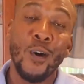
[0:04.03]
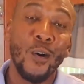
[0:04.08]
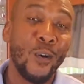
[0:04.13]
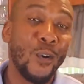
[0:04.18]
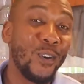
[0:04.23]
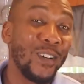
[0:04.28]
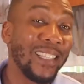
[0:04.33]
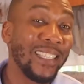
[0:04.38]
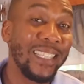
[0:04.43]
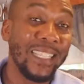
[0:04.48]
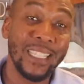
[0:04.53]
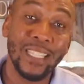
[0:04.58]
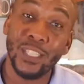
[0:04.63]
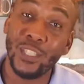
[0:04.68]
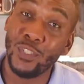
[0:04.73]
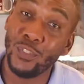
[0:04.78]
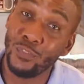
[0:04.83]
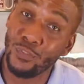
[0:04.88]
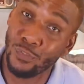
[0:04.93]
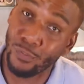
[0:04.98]
on
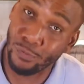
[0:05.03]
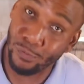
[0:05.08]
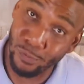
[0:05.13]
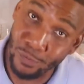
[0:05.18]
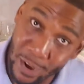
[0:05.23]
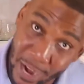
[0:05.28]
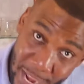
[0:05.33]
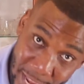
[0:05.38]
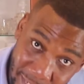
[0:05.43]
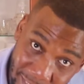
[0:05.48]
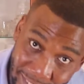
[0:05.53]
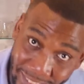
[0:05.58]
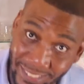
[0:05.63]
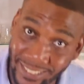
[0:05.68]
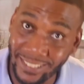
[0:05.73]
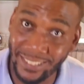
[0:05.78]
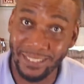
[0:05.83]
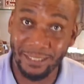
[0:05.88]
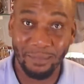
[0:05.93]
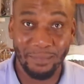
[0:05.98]
these
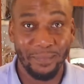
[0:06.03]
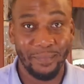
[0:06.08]
drinks.